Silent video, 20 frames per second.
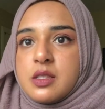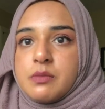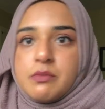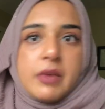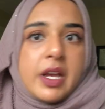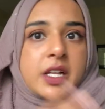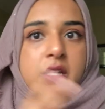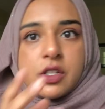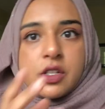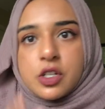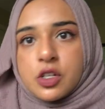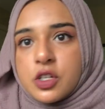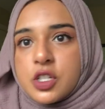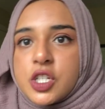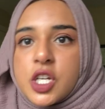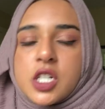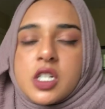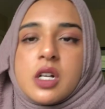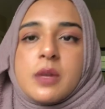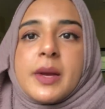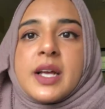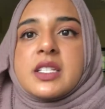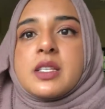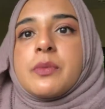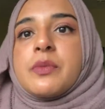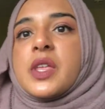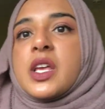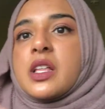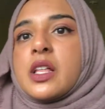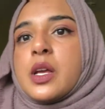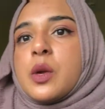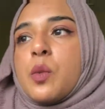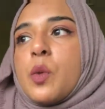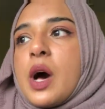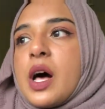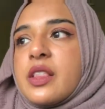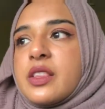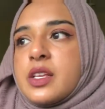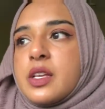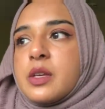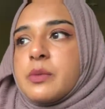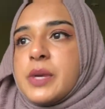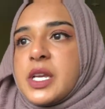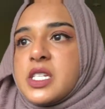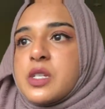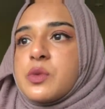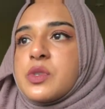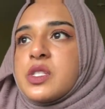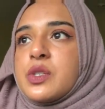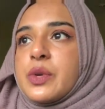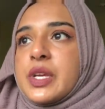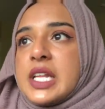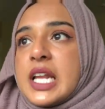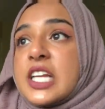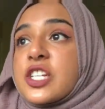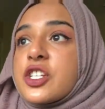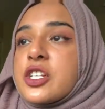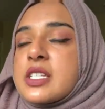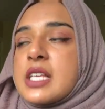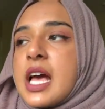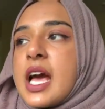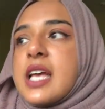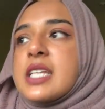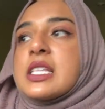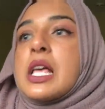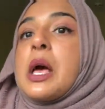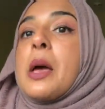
my clinical instructor about something like while the patient was doing an exercise.